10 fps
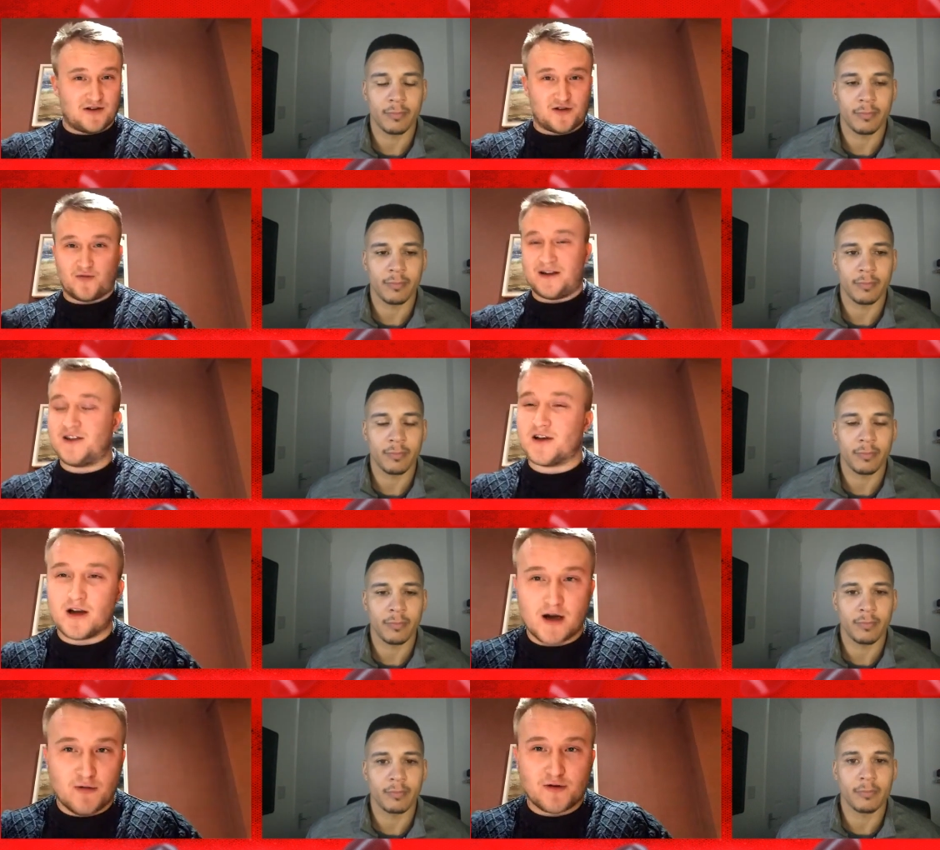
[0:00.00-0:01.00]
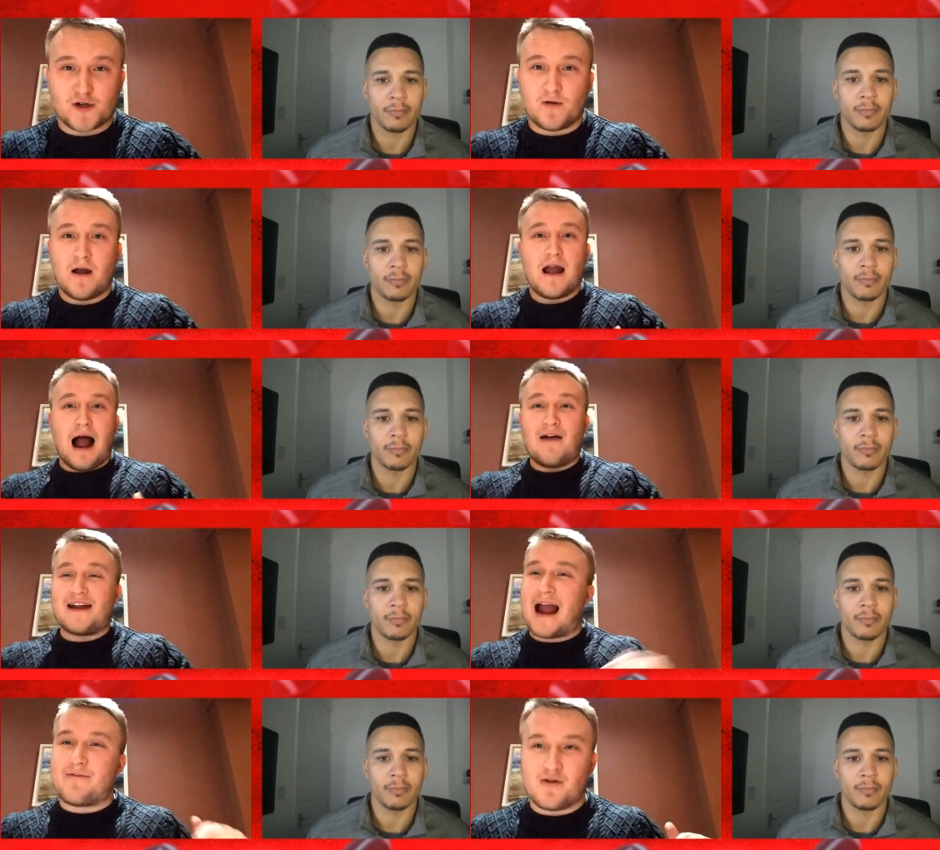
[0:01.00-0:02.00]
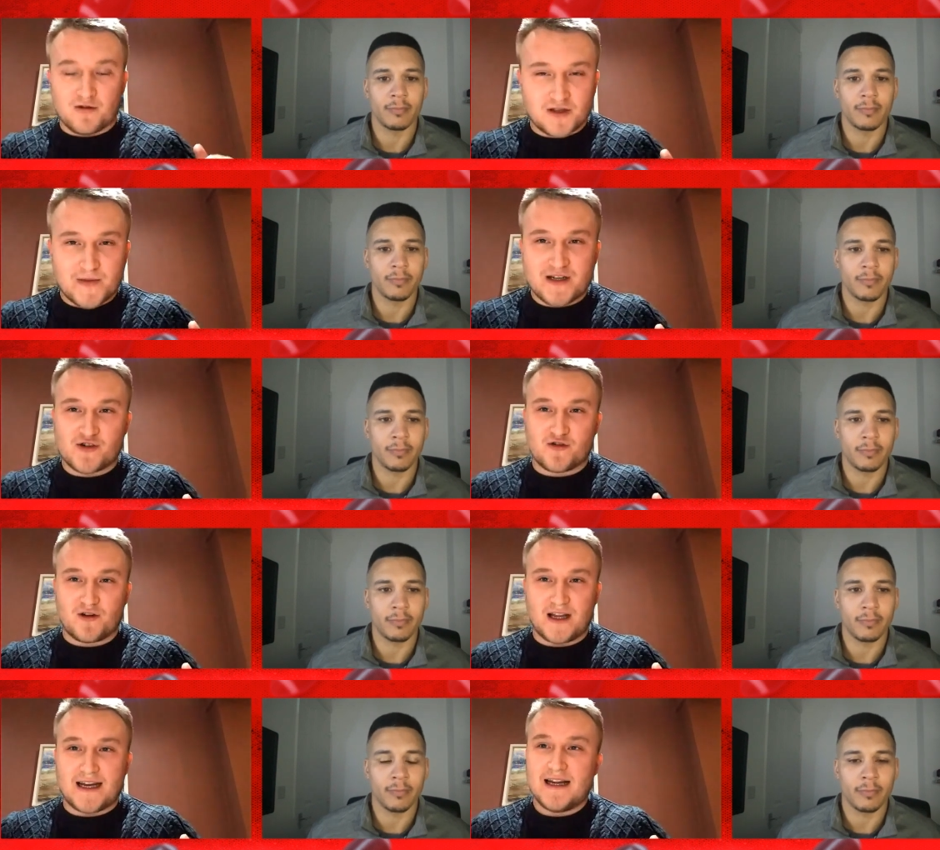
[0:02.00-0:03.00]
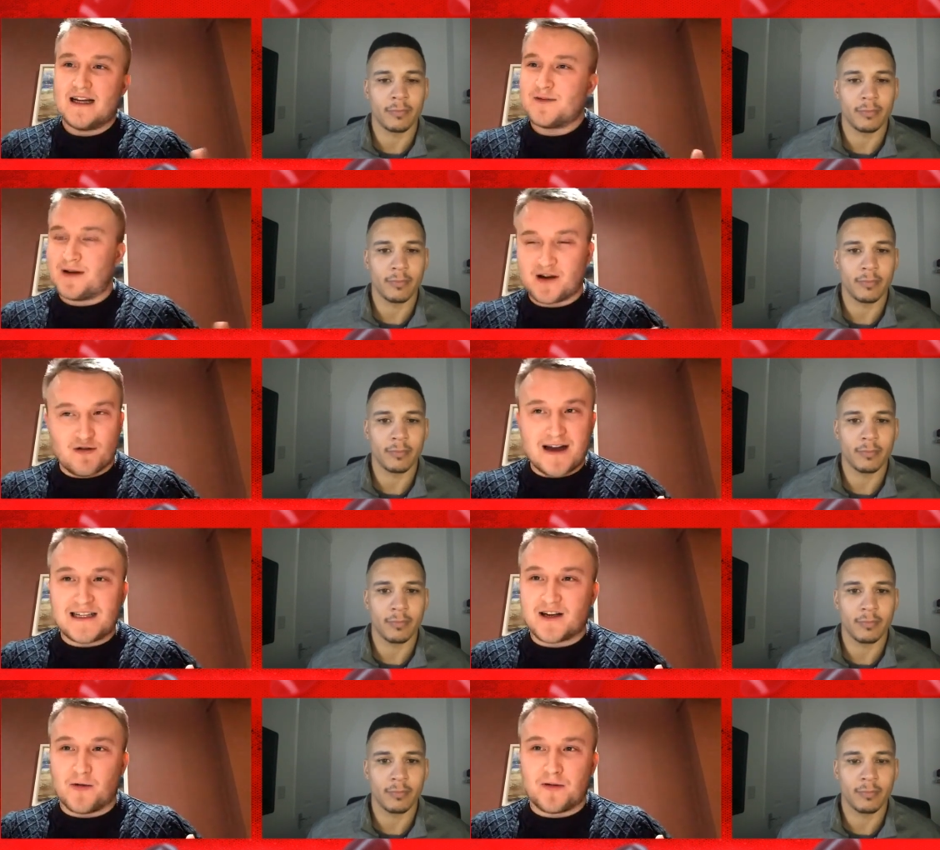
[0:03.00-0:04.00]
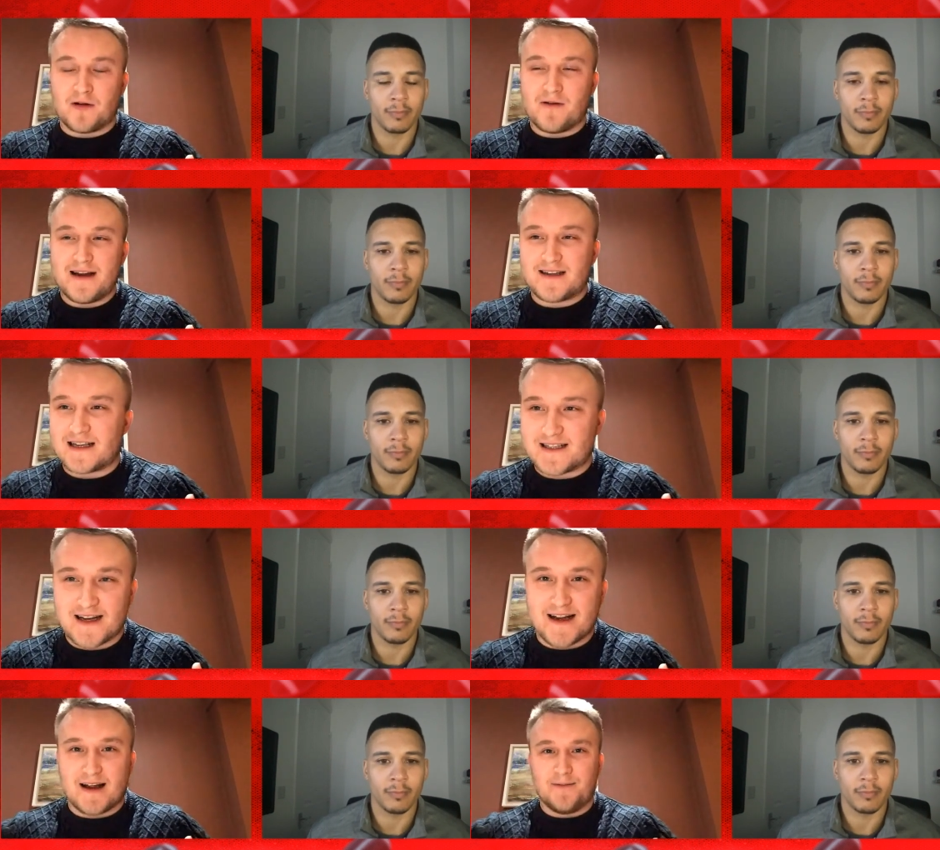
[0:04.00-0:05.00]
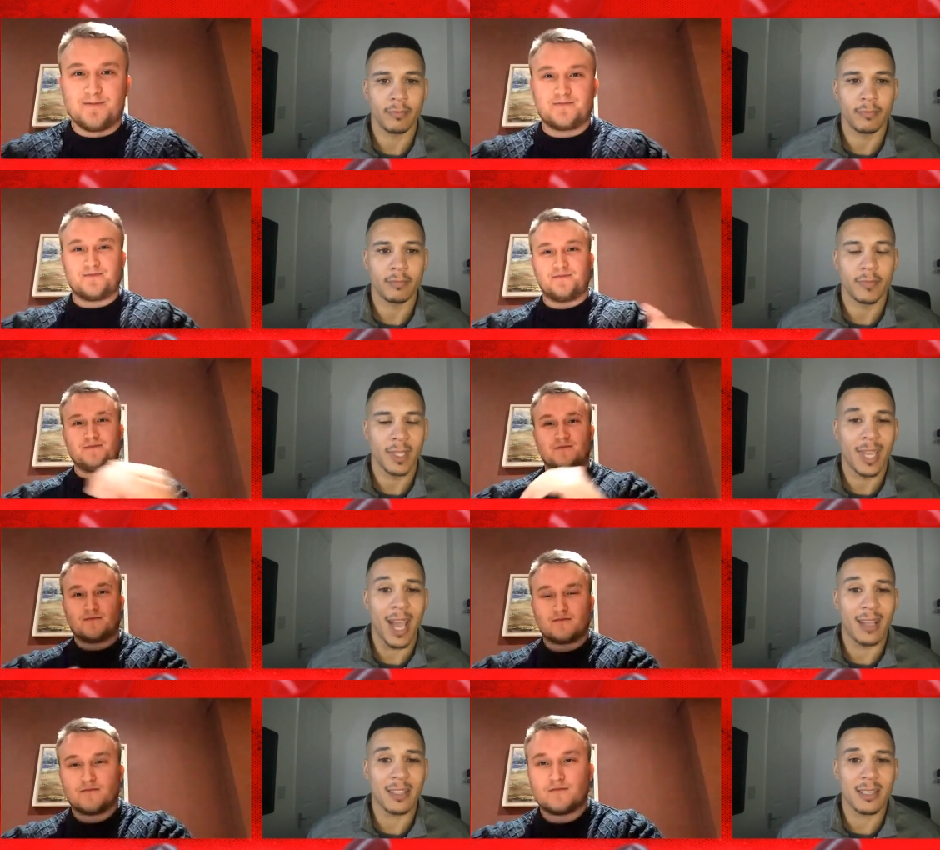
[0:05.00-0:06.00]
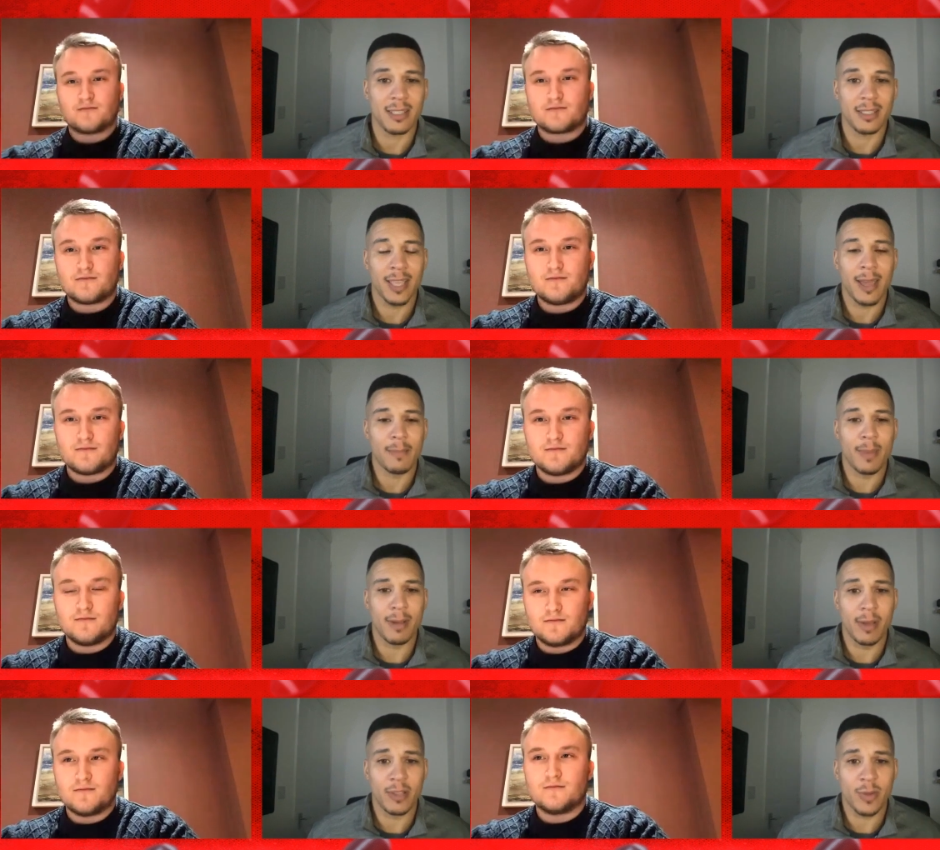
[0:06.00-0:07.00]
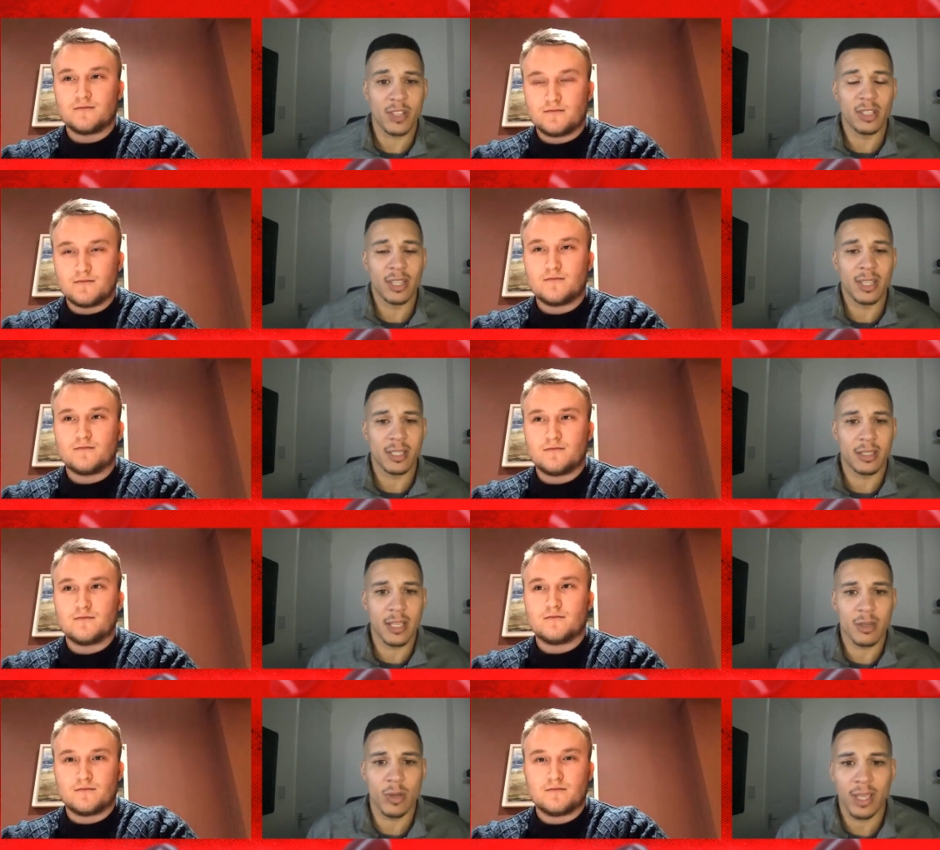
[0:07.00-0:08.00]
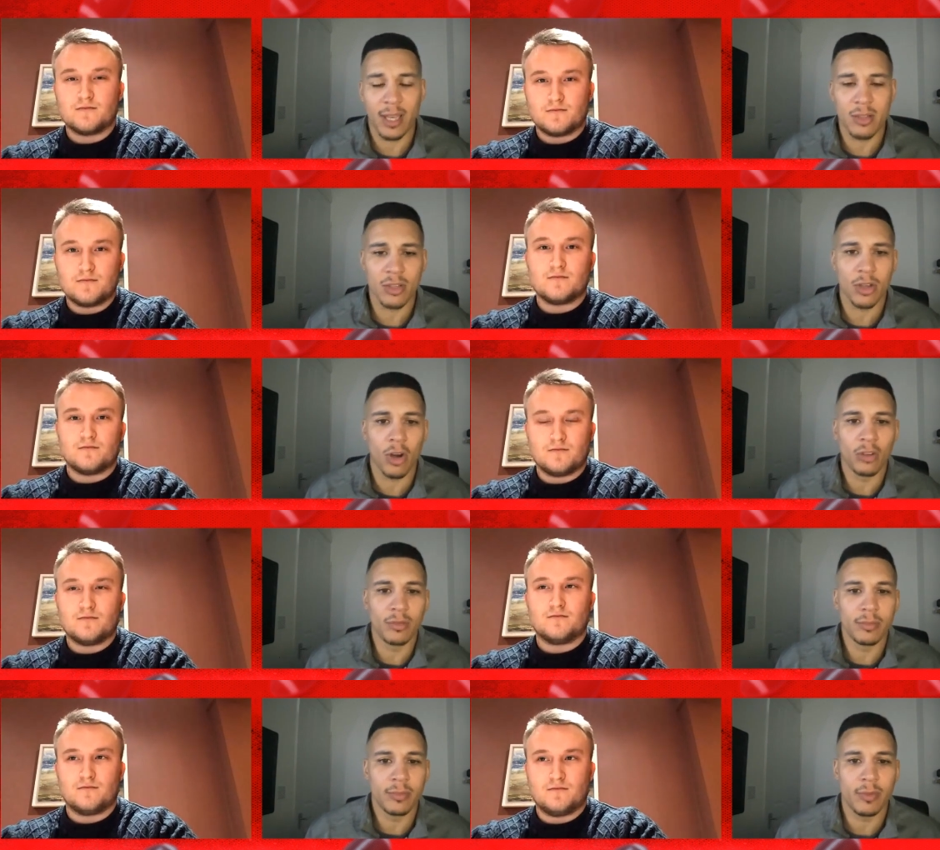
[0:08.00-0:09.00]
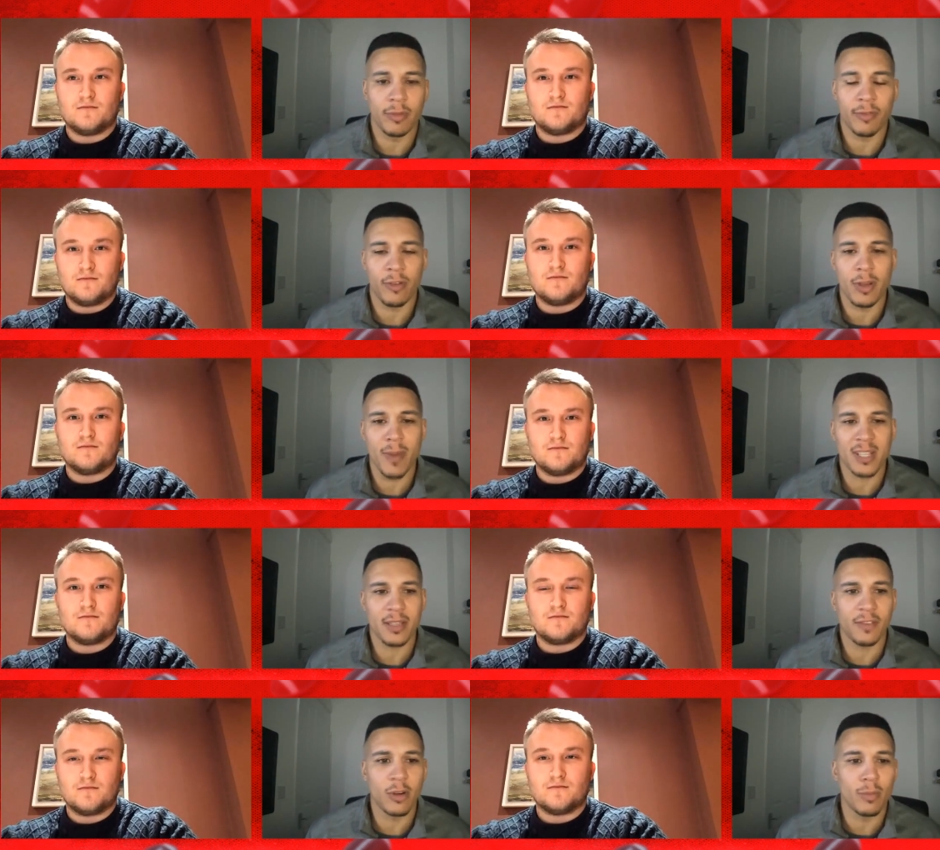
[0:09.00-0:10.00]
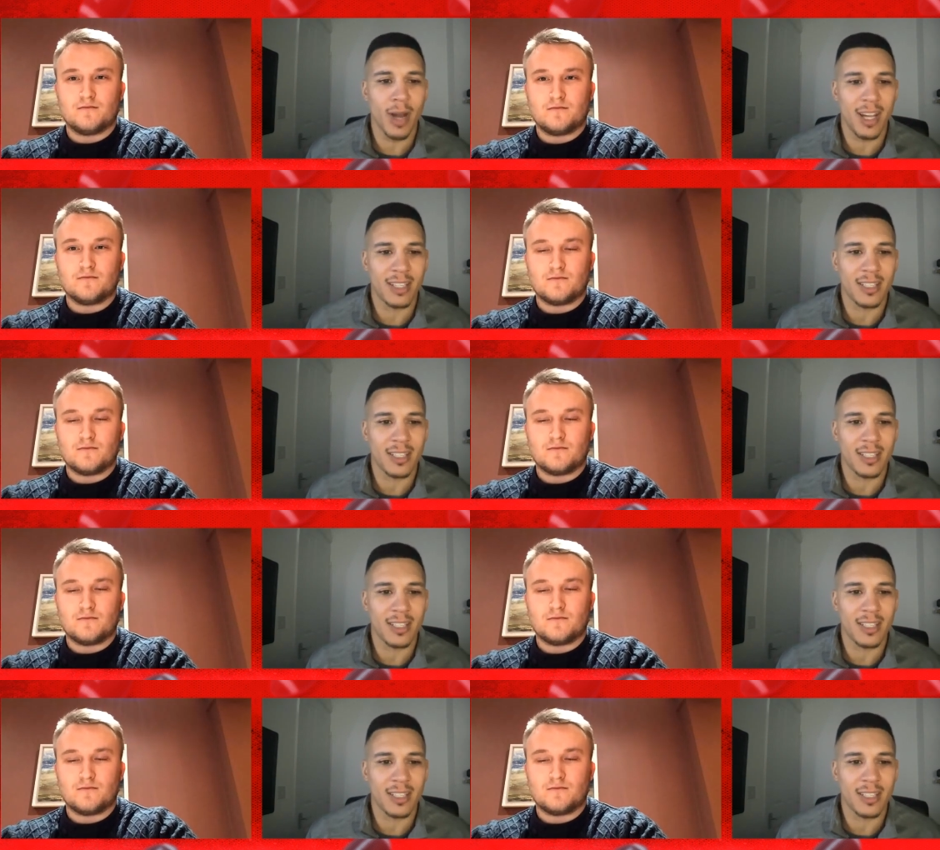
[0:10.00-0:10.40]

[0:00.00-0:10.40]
Speaker 1: on Twitter, YouTube. I think everyone's been struggling. It's been a crazy couple of weeks, hasn't it?
Speaker 2: It has, yeah. Especially this this weekend just gone, three massive comeback.